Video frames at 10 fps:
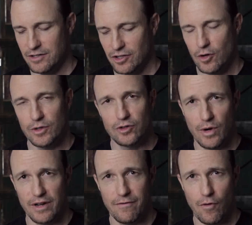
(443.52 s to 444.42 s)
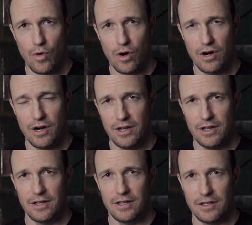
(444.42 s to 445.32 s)
Just go with 24.
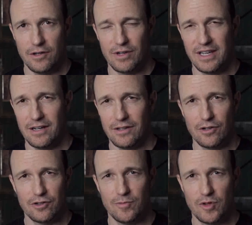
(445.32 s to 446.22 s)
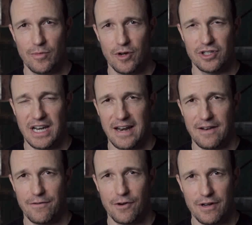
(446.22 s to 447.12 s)
You can get a little smoother motion
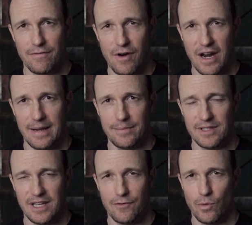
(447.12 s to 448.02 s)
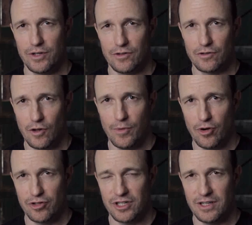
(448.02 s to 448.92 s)
out of 30 frames. And if you want to do slow
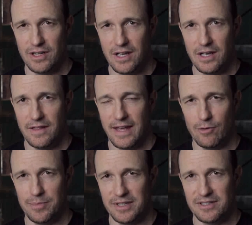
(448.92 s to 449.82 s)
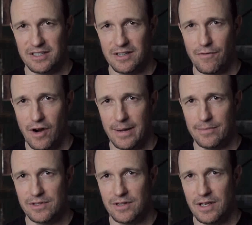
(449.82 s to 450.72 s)
motion, that would be 60
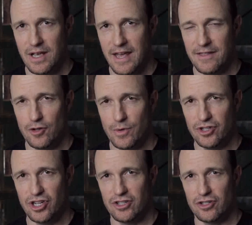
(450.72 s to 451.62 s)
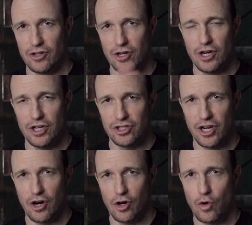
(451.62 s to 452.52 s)
frames. And then you would adjust your
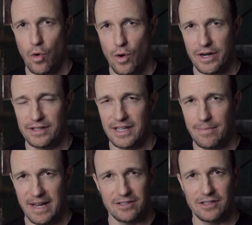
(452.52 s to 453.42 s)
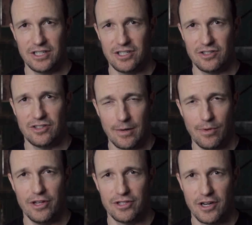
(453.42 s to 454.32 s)
shutter accordingly, basically just
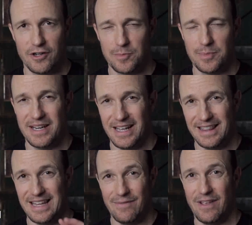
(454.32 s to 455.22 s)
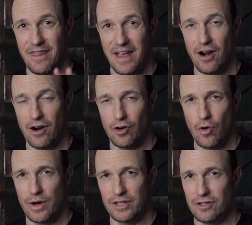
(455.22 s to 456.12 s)
double the shutter speed and leave it there
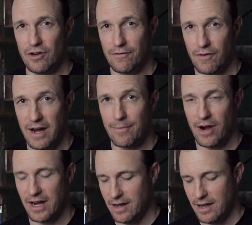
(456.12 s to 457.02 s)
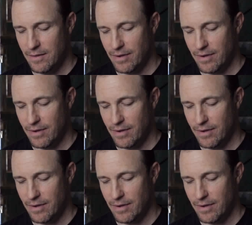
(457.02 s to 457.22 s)
according to your frame rate.